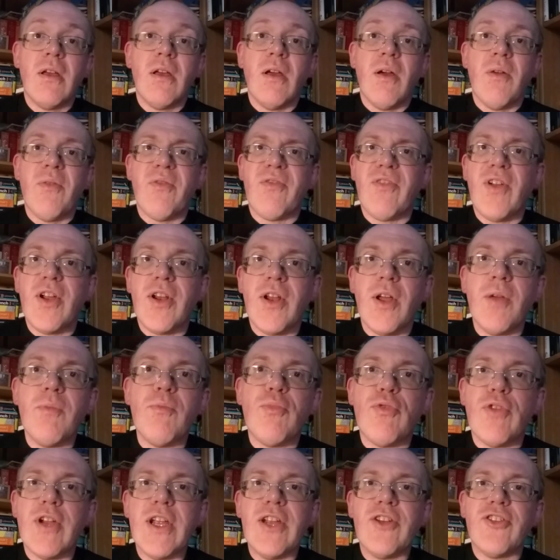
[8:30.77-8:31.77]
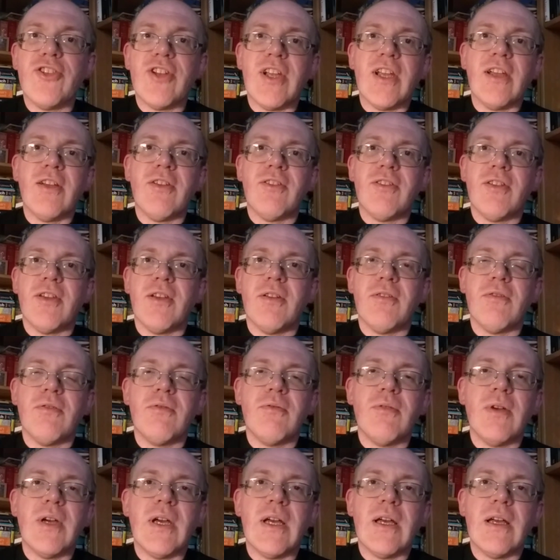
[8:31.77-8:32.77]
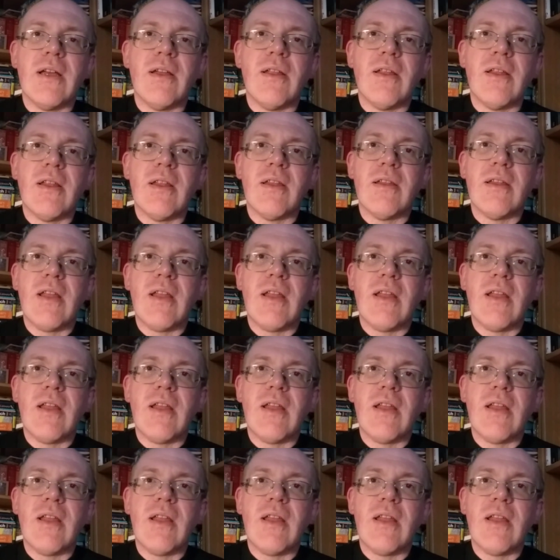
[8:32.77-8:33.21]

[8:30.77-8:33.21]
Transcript: I'm afraid I'm preaching, so uh,